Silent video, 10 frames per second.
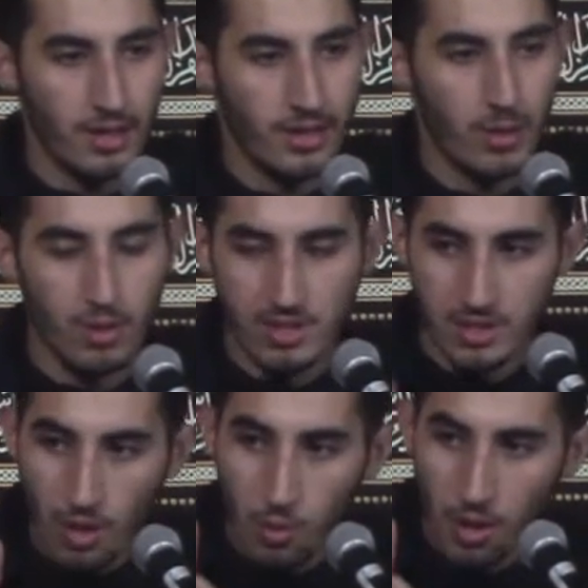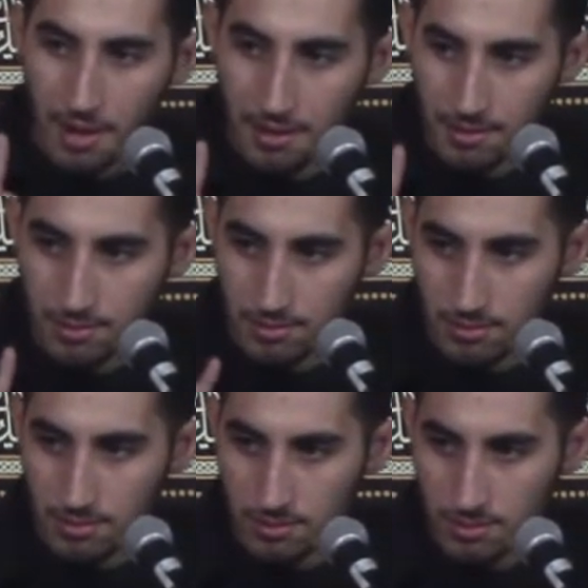there was no one
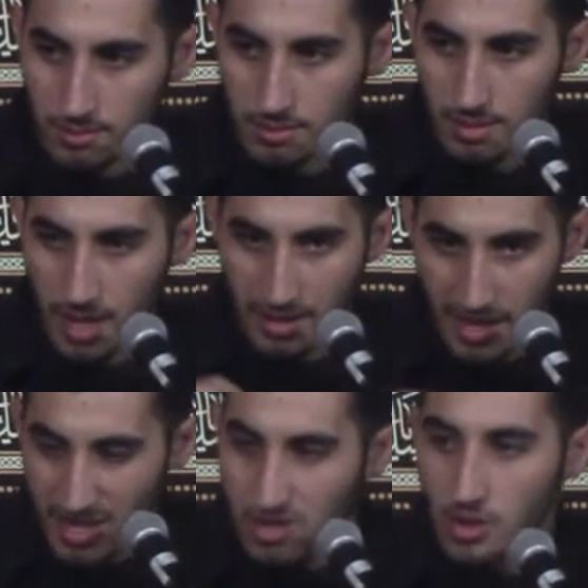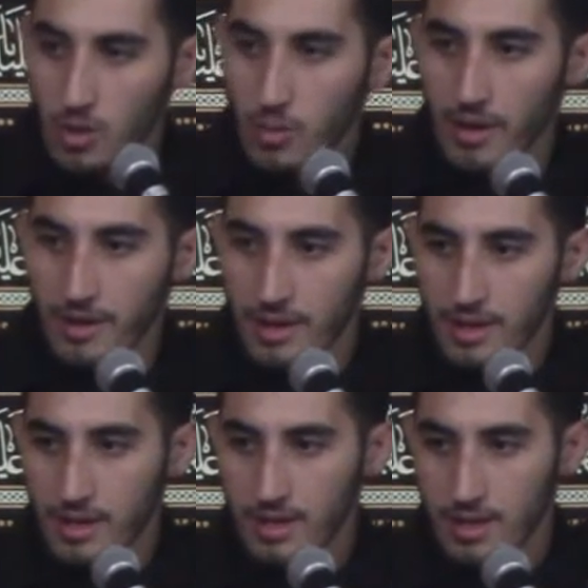and there is no one
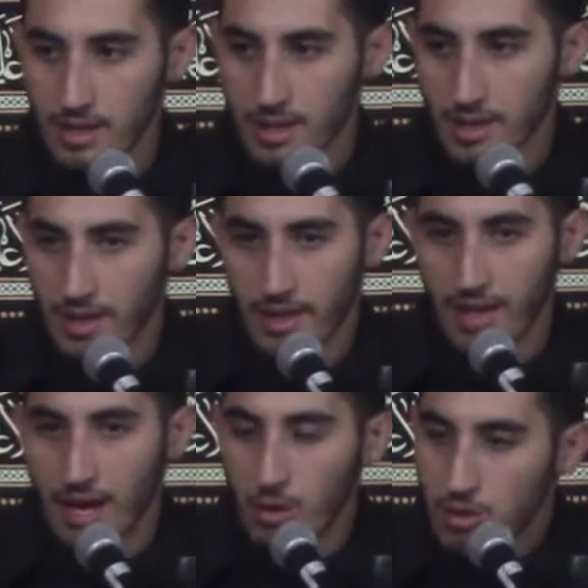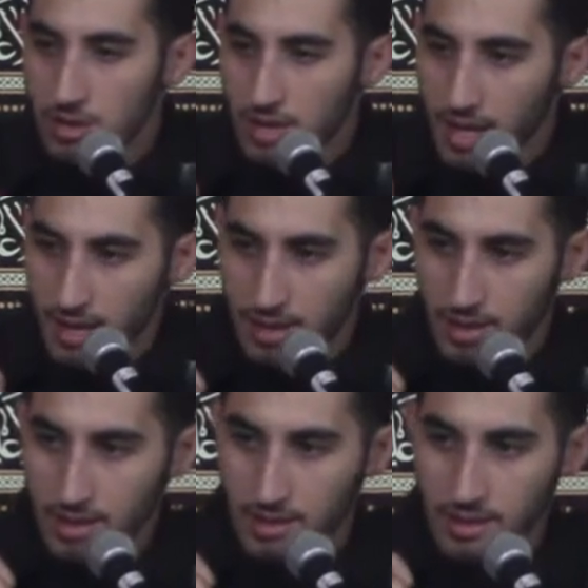that looks like
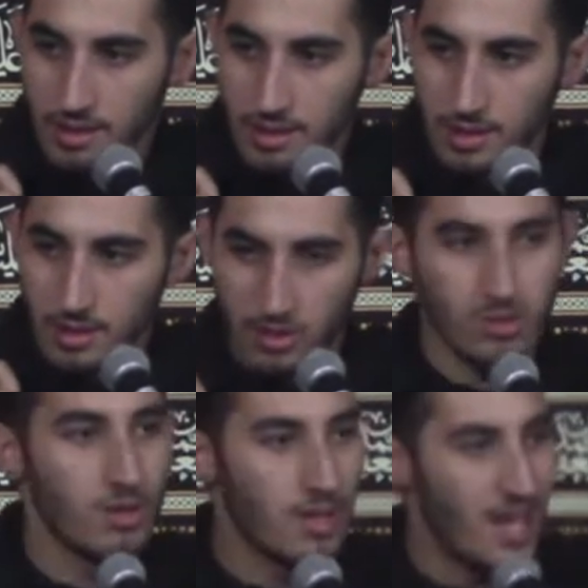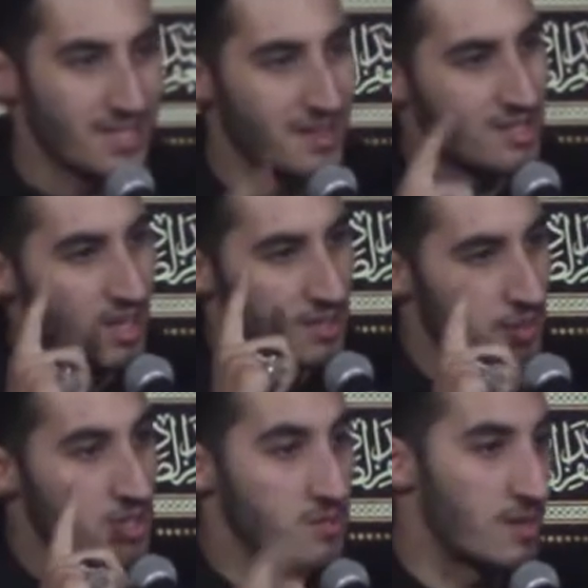Rasulullah as,
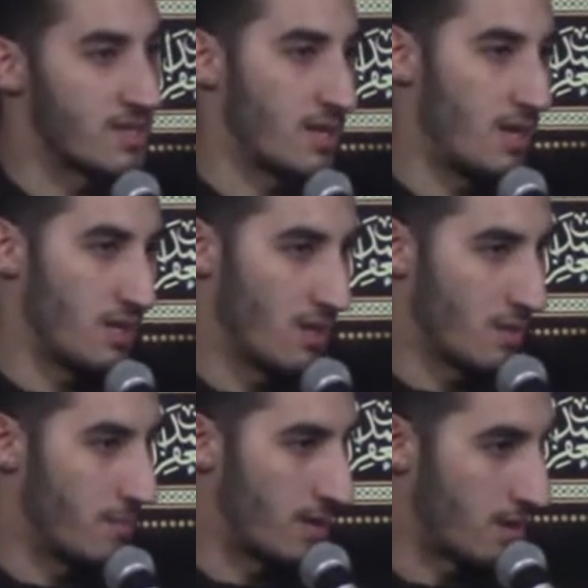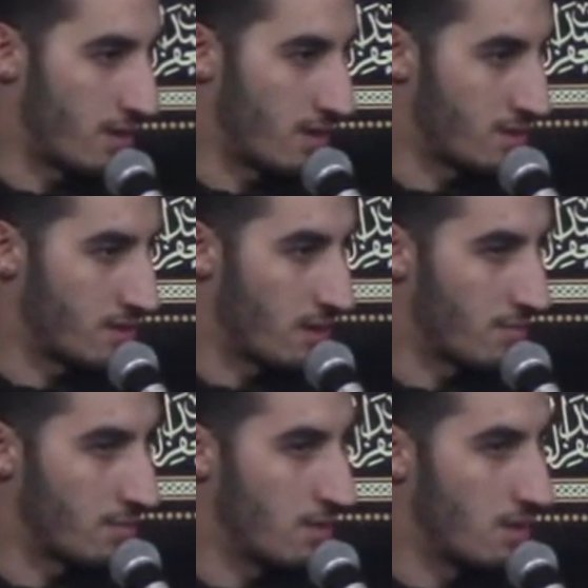much as my son Ali al-Akbar alayhi salam.
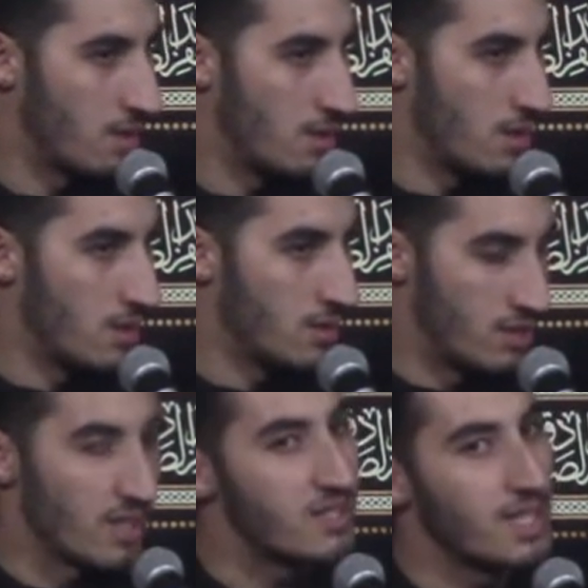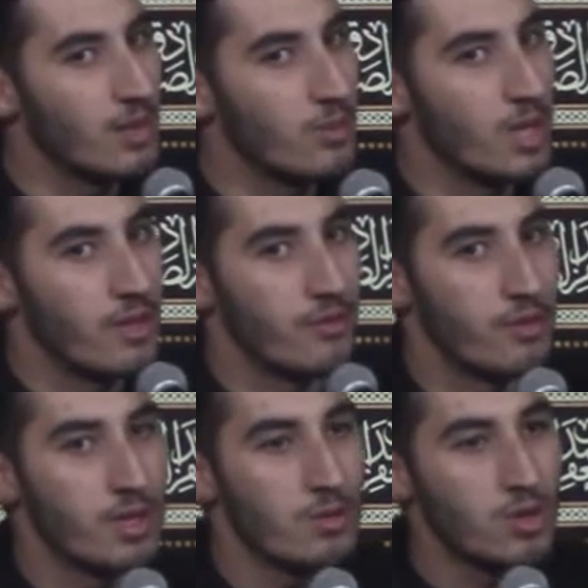To the extent where if
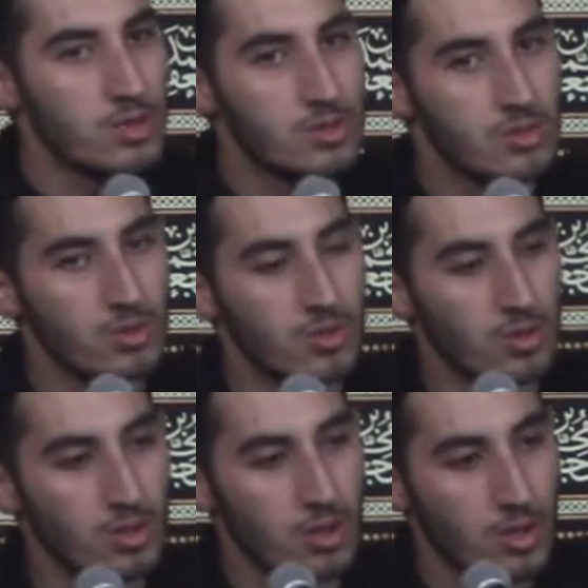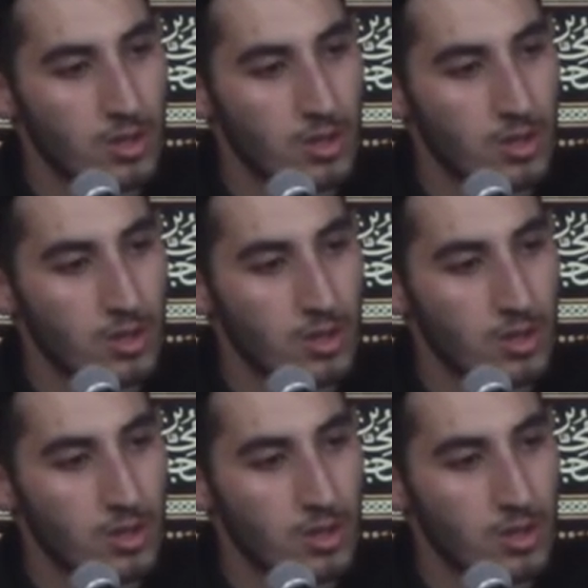we were to